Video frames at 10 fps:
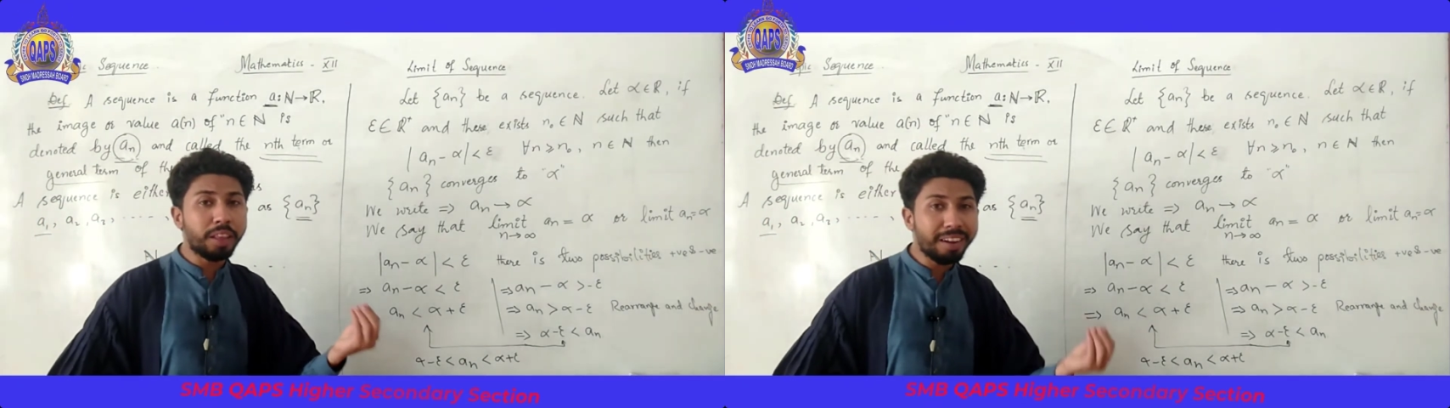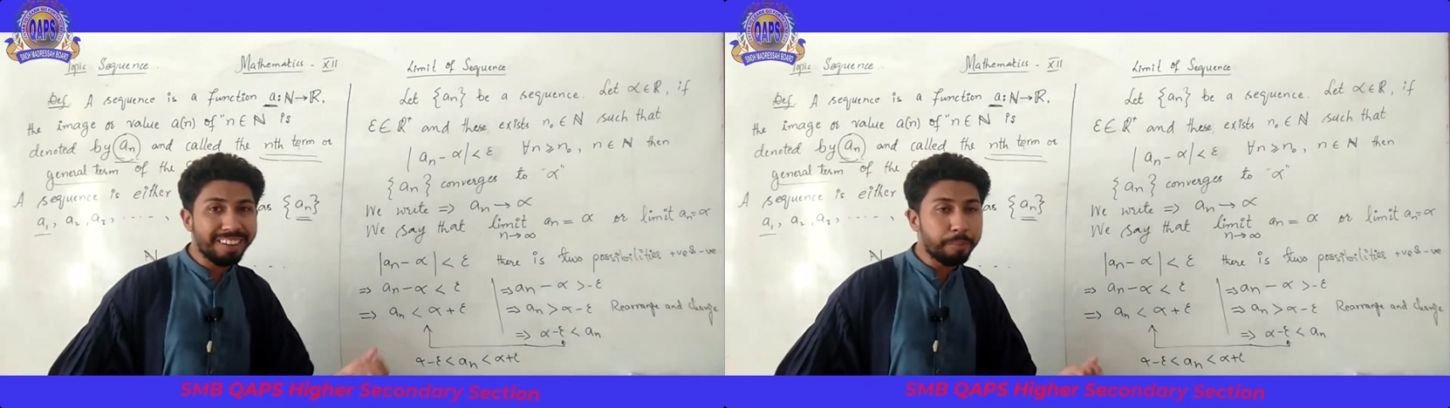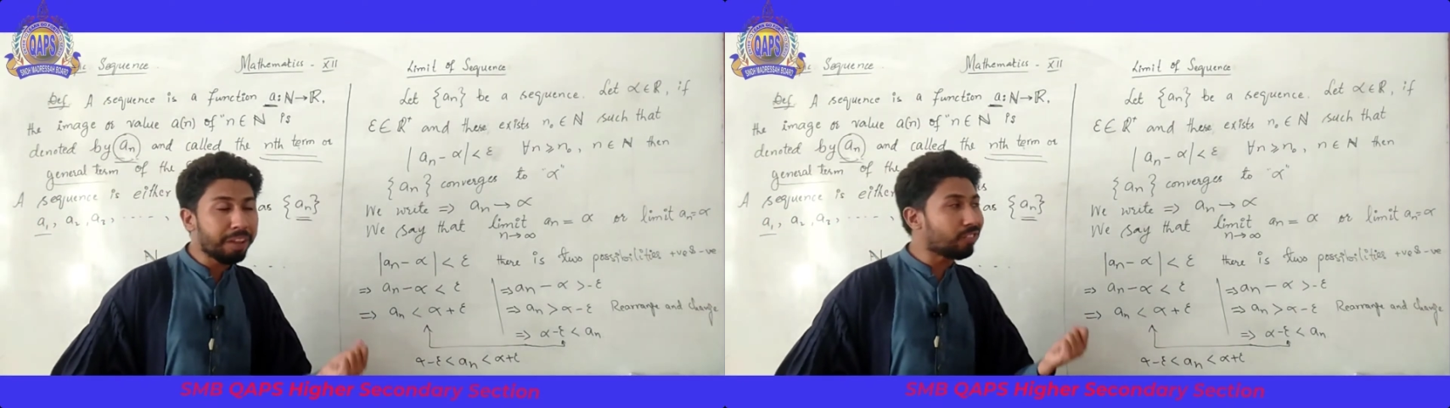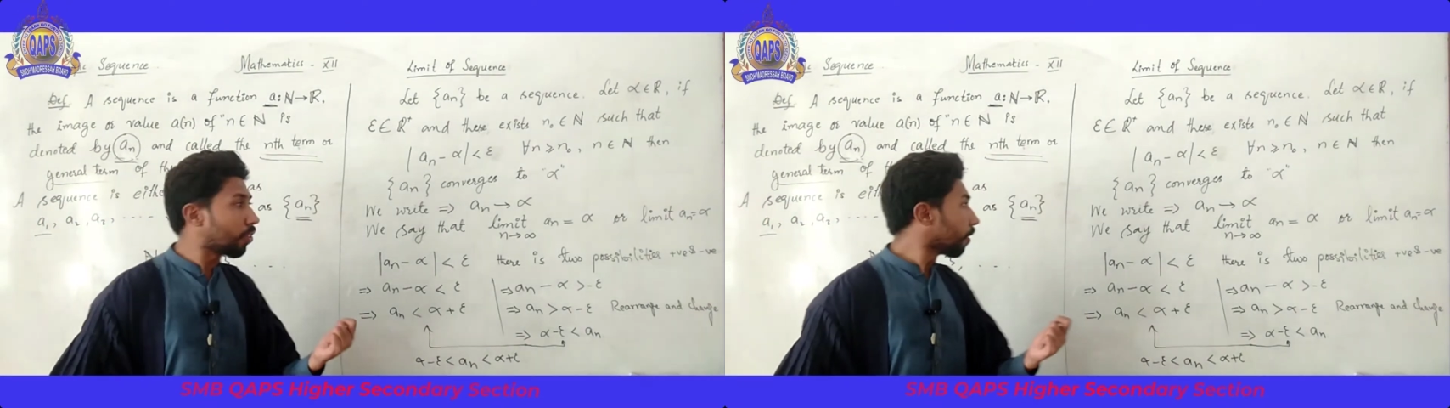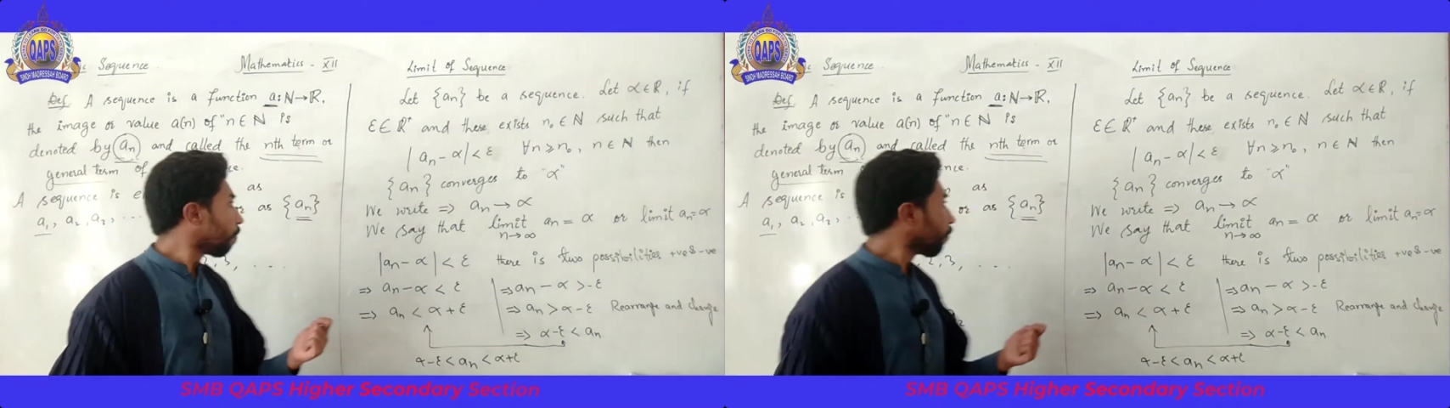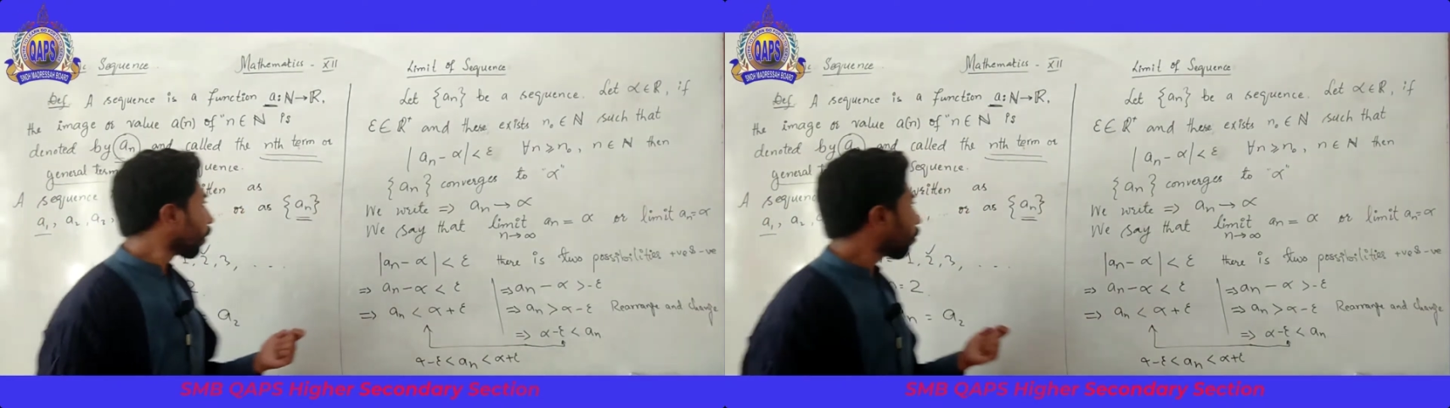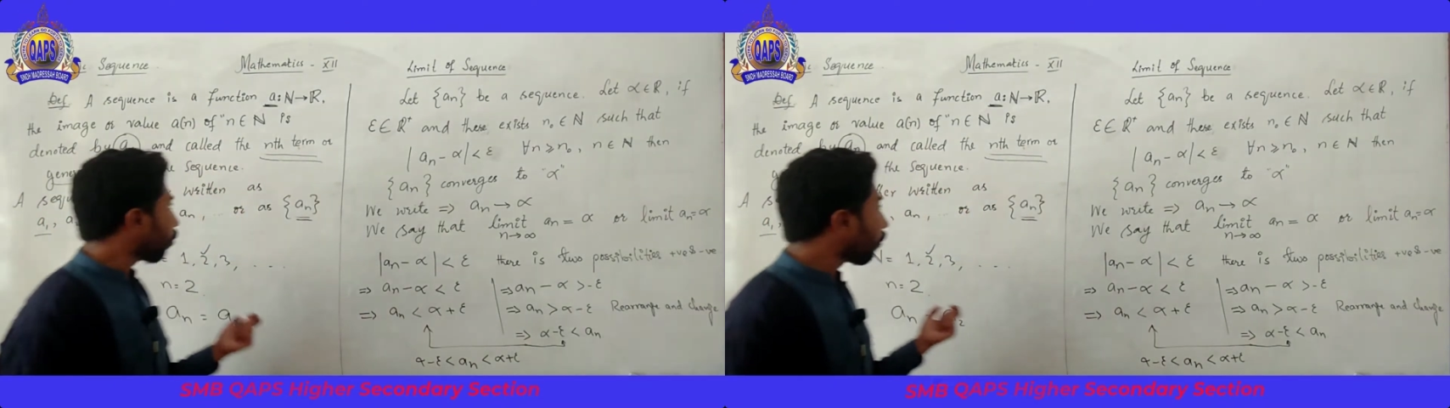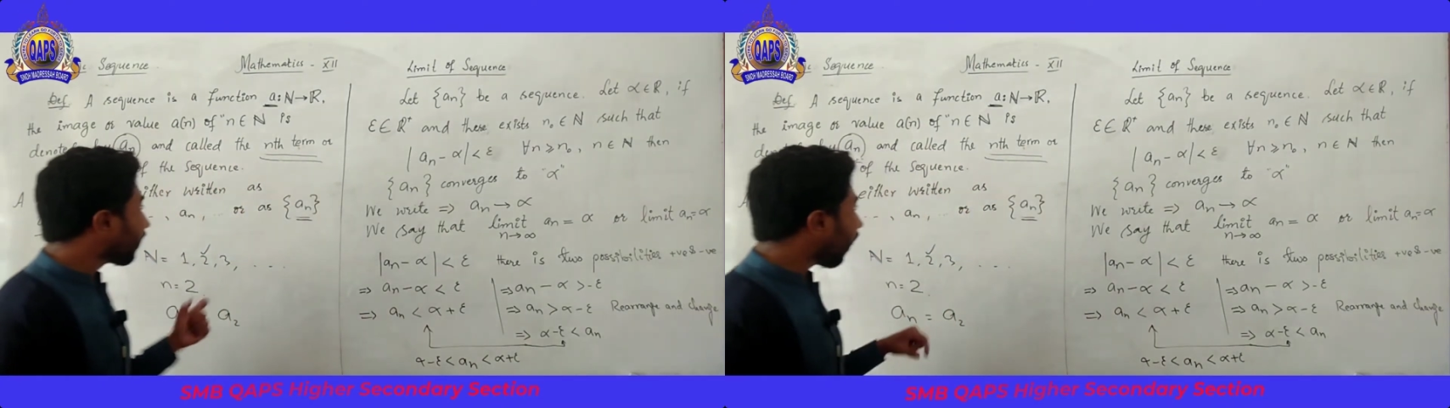that image.
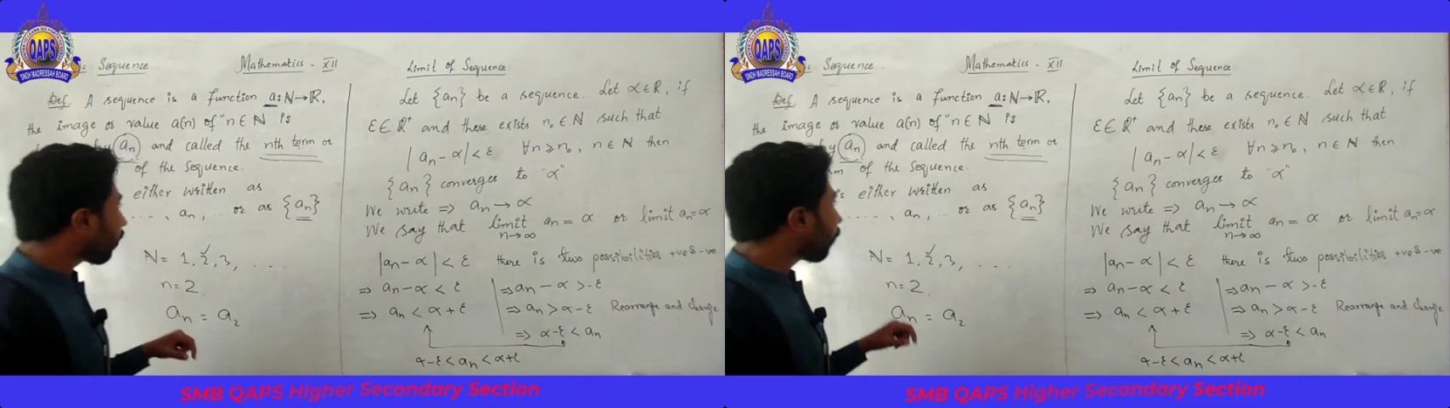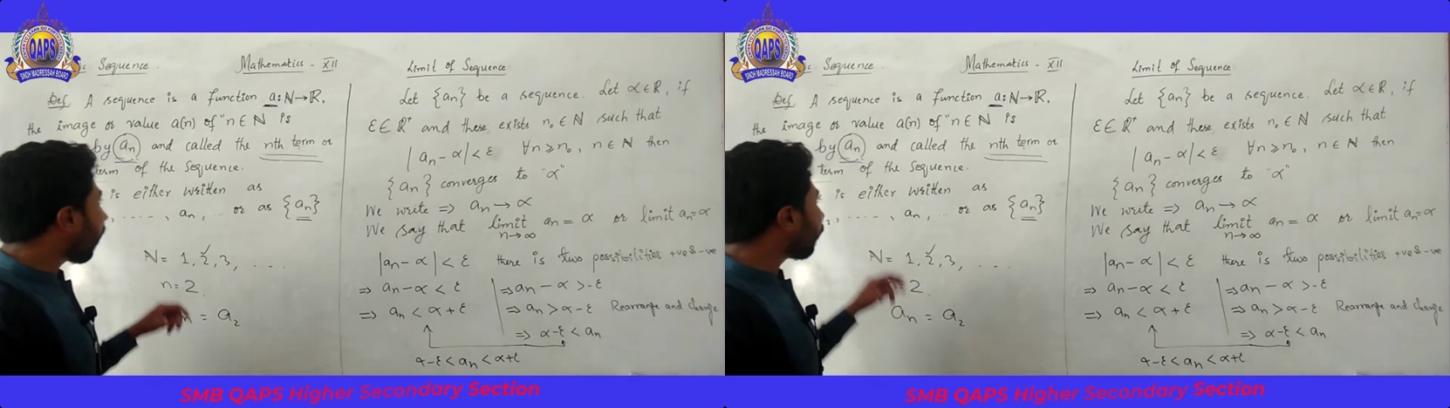So that's why